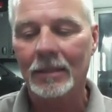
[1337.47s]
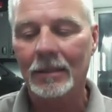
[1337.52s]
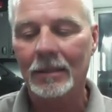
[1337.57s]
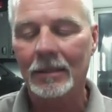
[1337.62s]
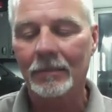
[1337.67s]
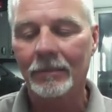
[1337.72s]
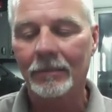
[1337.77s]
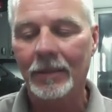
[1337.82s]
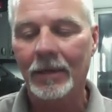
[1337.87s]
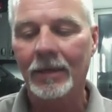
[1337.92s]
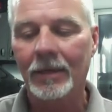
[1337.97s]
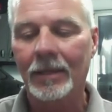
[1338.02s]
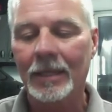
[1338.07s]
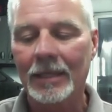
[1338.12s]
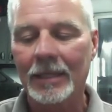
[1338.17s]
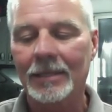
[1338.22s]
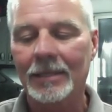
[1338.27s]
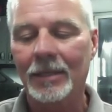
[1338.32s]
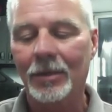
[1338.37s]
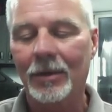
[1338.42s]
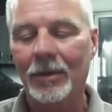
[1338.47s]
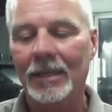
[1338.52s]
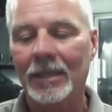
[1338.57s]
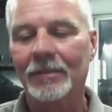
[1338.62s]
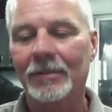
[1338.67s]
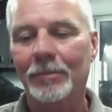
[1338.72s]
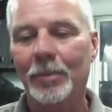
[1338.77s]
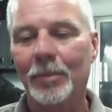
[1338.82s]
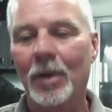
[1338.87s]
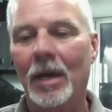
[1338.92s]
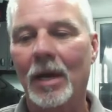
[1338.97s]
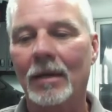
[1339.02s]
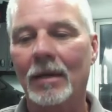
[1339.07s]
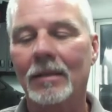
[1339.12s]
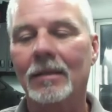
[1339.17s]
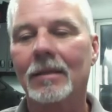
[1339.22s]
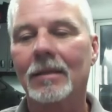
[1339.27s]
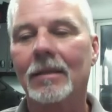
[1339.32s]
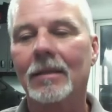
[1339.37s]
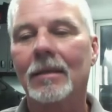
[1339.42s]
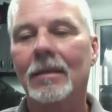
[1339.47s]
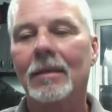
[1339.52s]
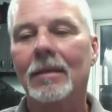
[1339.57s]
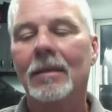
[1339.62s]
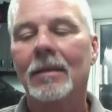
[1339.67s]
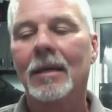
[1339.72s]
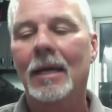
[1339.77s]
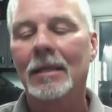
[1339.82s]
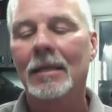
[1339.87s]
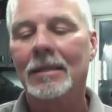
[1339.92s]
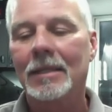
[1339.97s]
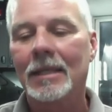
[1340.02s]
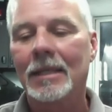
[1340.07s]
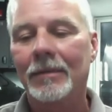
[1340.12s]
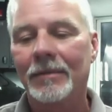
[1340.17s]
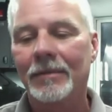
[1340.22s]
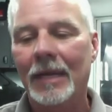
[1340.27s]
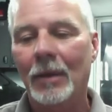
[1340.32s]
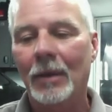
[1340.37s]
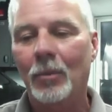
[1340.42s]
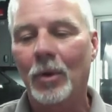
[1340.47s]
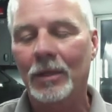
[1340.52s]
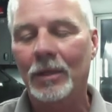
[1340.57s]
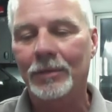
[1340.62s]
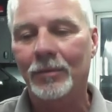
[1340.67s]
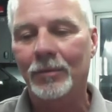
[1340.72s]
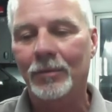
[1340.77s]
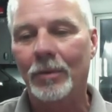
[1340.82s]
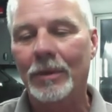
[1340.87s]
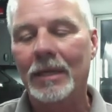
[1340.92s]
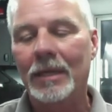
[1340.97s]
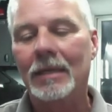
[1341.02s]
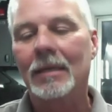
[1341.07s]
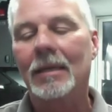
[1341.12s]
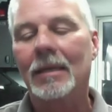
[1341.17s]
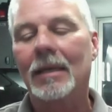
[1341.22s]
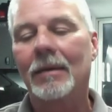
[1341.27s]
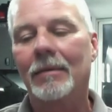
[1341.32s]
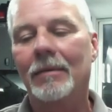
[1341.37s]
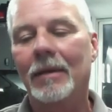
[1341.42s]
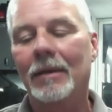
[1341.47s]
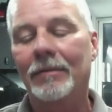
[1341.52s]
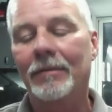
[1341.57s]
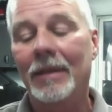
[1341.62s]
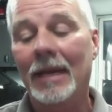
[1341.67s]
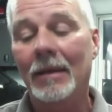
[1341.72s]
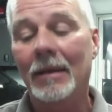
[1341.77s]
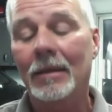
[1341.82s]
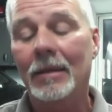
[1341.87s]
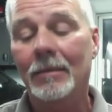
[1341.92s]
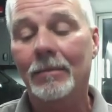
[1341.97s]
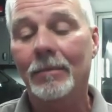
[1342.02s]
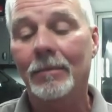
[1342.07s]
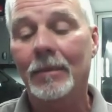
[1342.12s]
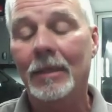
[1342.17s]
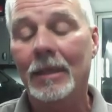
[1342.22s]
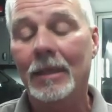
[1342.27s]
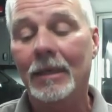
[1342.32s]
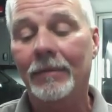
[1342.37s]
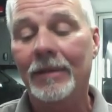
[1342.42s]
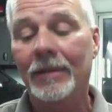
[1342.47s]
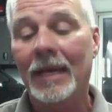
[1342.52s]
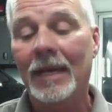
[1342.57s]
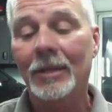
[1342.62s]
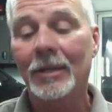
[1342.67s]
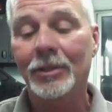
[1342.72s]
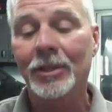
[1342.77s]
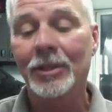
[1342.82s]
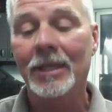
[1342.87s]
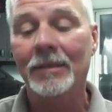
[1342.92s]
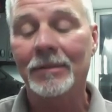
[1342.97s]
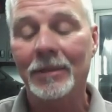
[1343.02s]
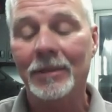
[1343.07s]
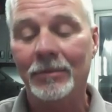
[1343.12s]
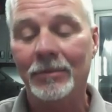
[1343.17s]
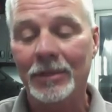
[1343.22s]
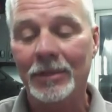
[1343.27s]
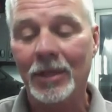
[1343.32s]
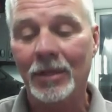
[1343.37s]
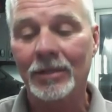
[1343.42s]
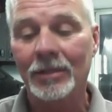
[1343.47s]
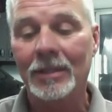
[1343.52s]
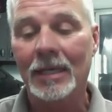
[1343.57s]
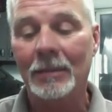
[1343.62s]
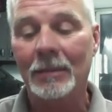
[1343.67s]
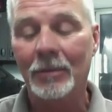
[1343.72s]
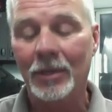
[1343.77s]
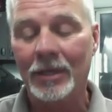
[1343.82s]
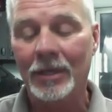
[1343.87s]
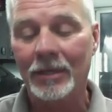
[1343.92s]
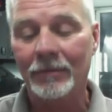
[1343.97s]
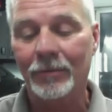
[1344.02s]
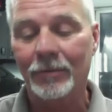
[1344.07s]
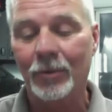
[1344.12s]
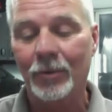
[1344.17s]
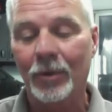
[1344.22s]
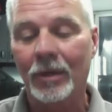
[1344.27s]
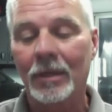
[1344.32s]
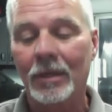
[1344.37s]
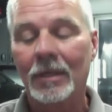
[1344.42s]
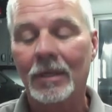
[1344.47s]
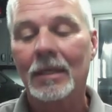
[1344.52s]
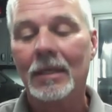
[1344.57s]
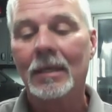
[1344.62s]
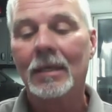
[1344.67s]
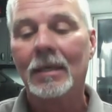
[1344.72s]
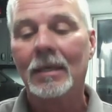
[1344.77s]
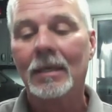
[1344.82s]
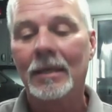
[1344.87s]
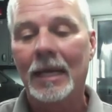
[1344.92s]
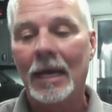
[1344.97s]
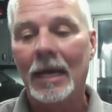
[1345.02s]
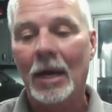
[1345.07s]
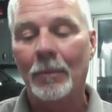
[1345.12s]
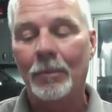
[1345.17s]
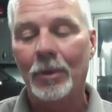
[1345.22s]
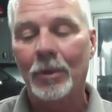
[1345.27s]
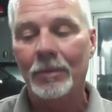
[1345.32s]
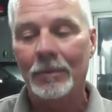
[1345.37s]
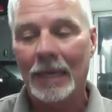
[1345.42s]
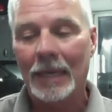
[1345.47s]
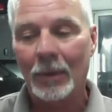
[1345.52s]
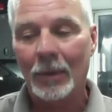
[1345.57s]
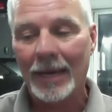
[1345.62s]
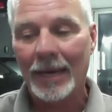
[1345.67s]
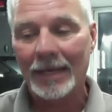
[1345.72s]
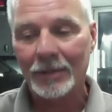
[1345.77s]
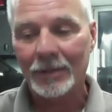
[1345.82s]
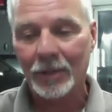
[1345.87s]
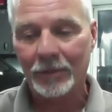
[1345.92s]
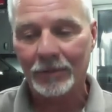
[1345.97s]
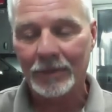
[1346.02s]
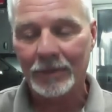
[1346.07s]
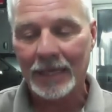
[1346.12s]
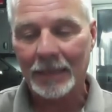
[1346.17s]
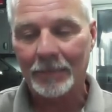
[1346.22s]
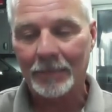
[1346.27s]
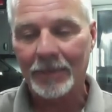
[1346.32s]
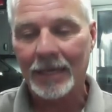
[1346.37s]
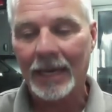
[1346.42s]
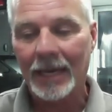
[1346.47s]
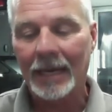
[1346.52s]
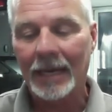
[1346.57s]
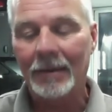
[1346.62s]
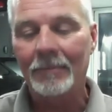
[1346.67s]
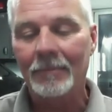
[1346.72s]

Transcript: very least aggressive product and see if that works for me. If that achieves the results I'm looking for, then I'll put my wax over top of that.